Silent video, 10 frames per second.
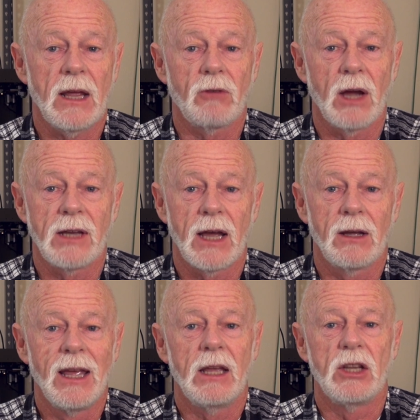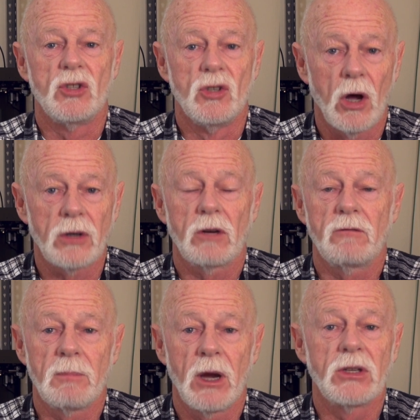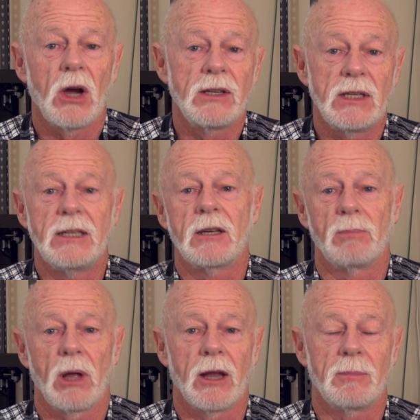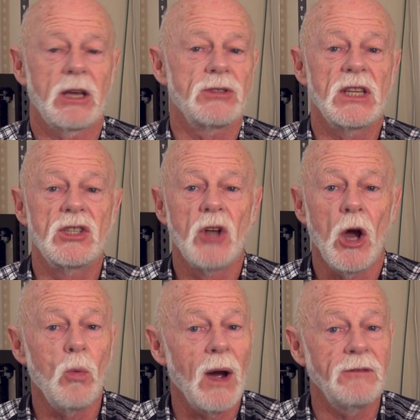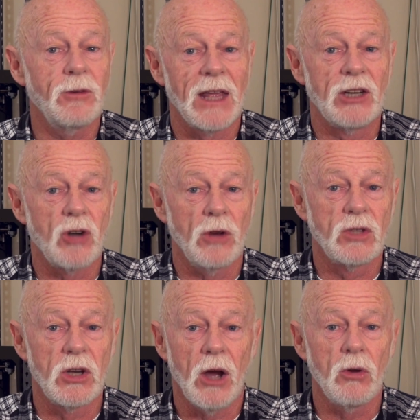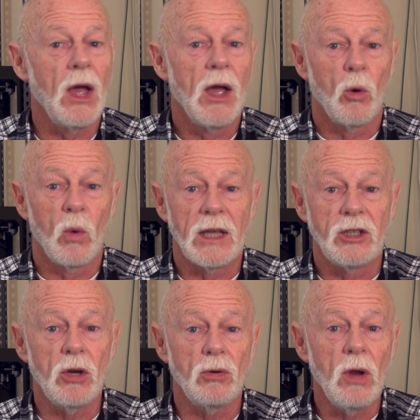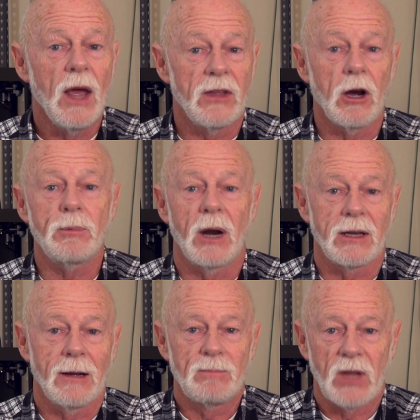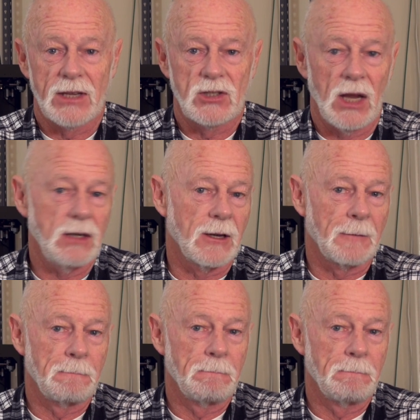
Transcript: that right now, it is not remote ID compliant because there's no way for that drone to know where you, the operator, are standing.